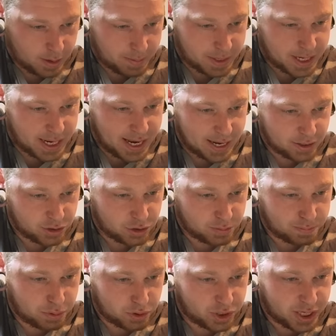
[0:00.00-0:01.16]
I mean, you can
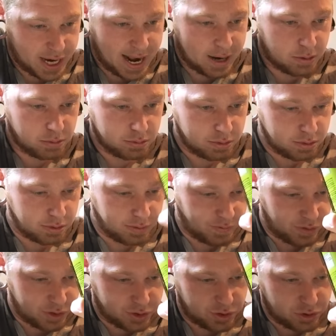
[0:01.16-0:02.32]
just push it out of
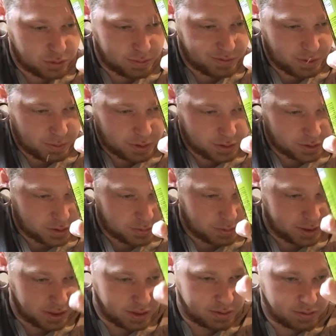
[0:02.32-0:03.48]
the tube if you wanted
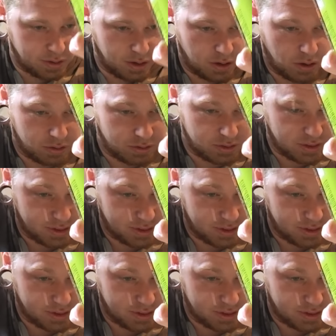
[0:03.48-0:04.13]
with a, a long